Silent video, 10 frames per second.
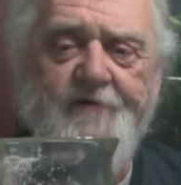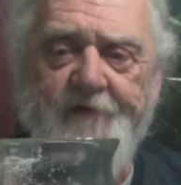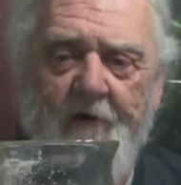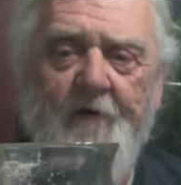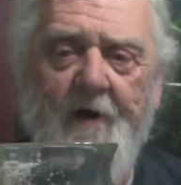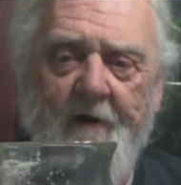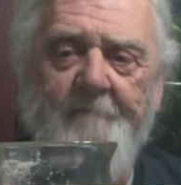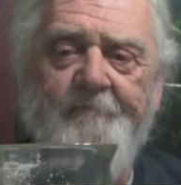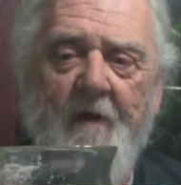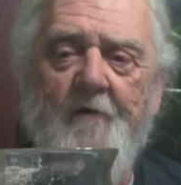So
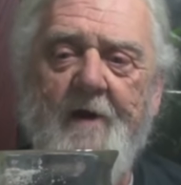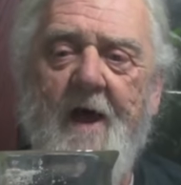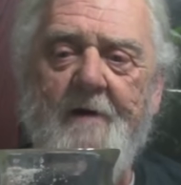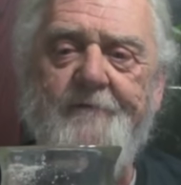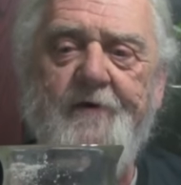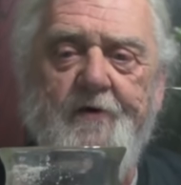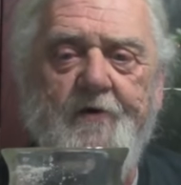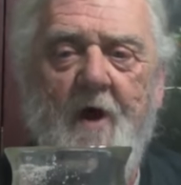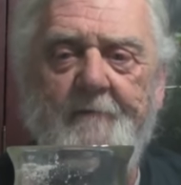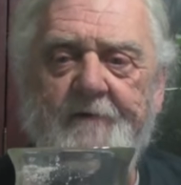we got a
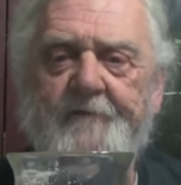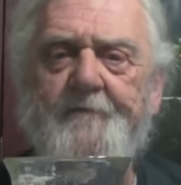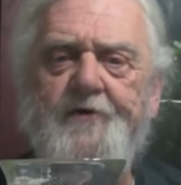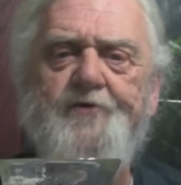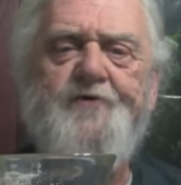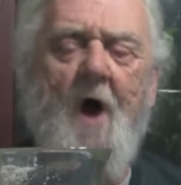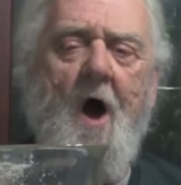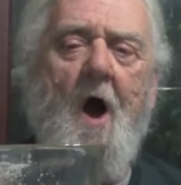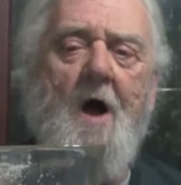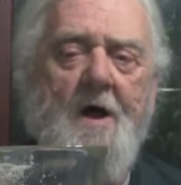few coming from
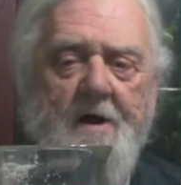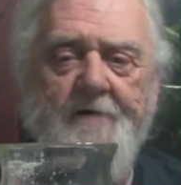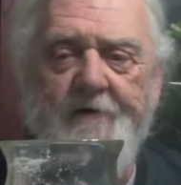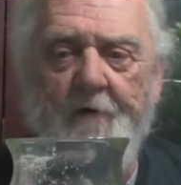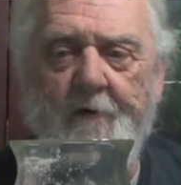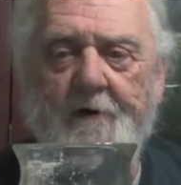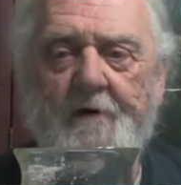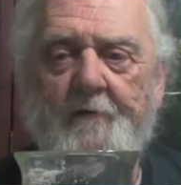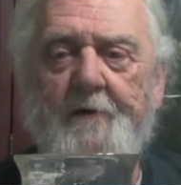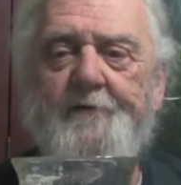Utah. So
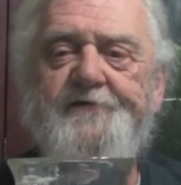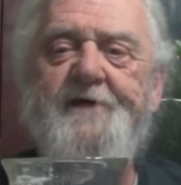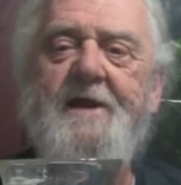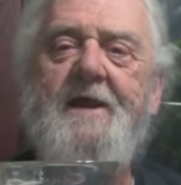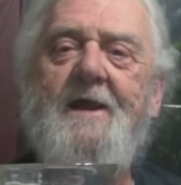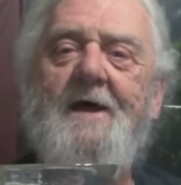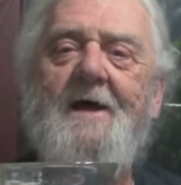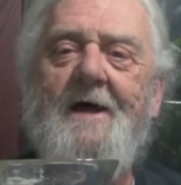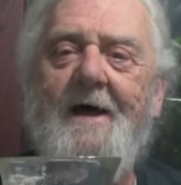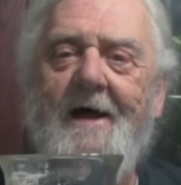we'll see
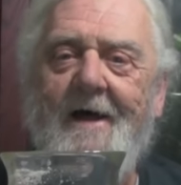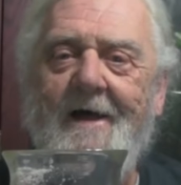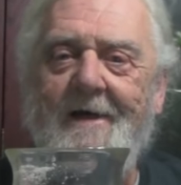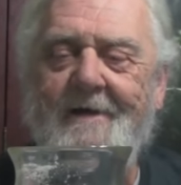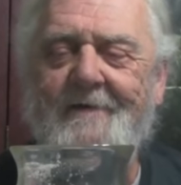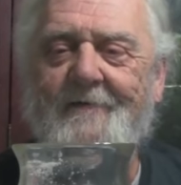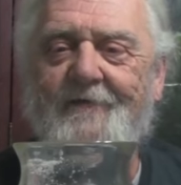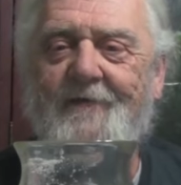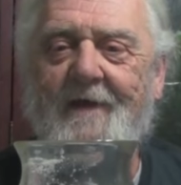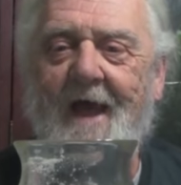
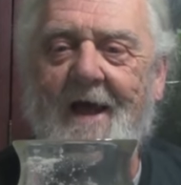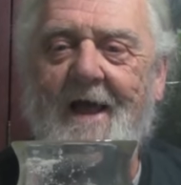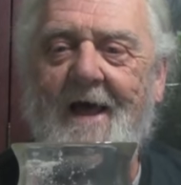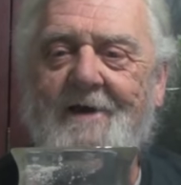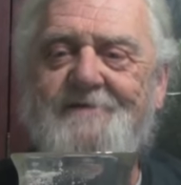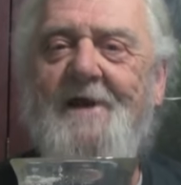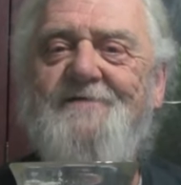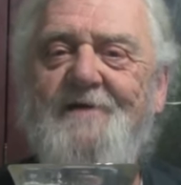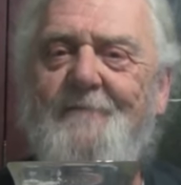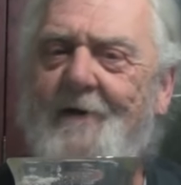how kind of
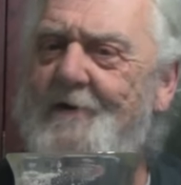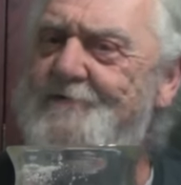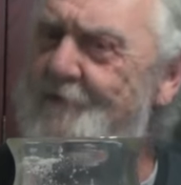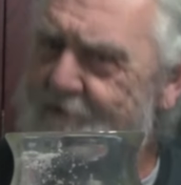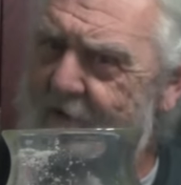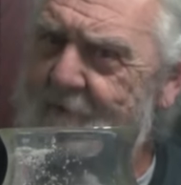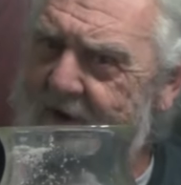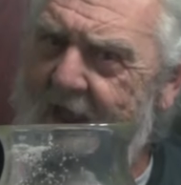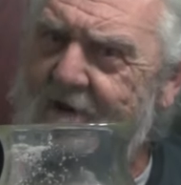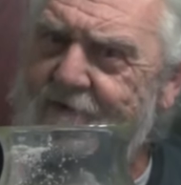tasty beers are
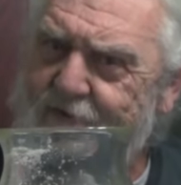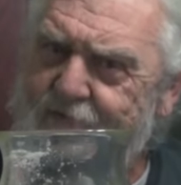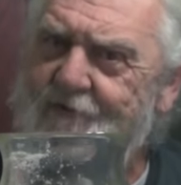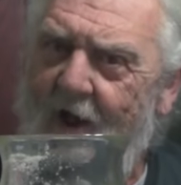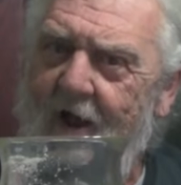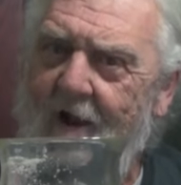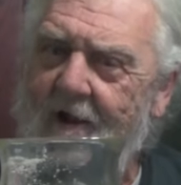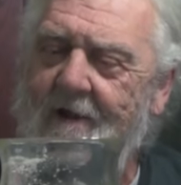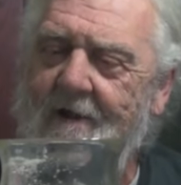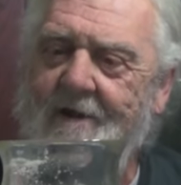coming out of
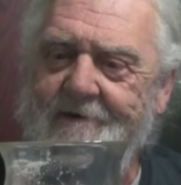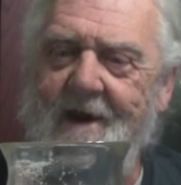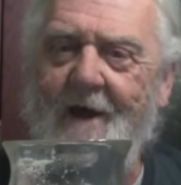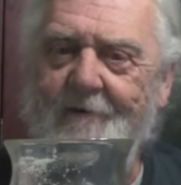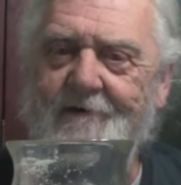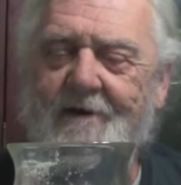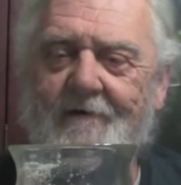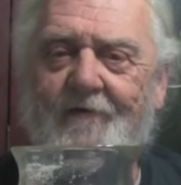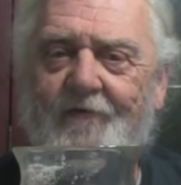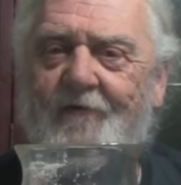Utah
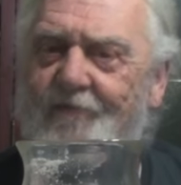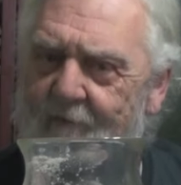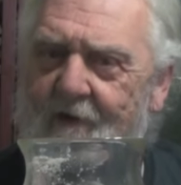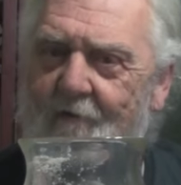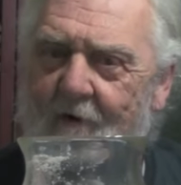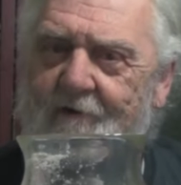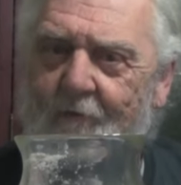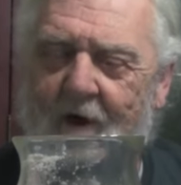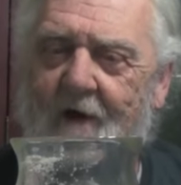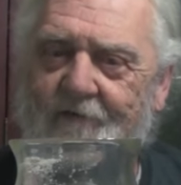nowadays. It's been quite a
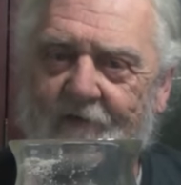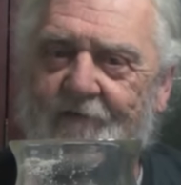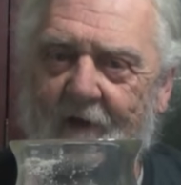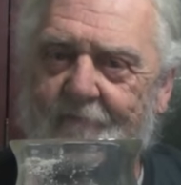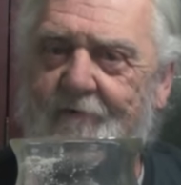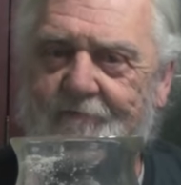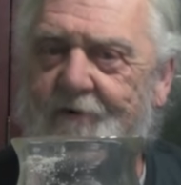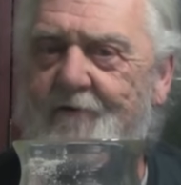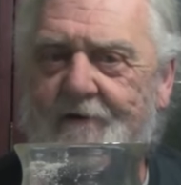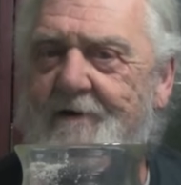while since I've
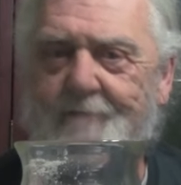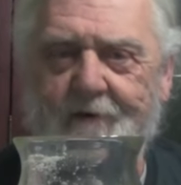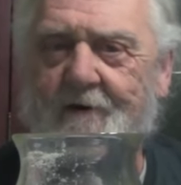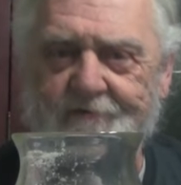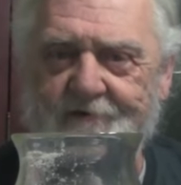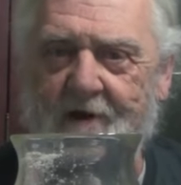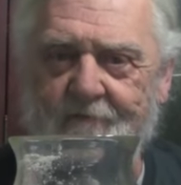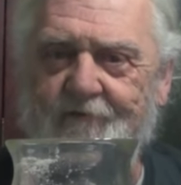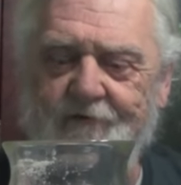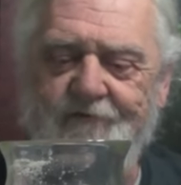reviewed any beers out
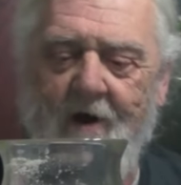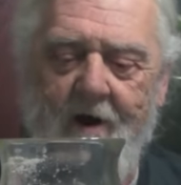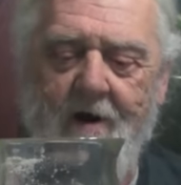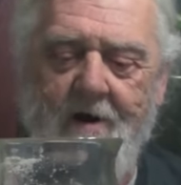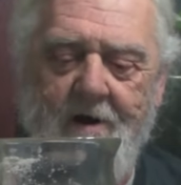of Utah.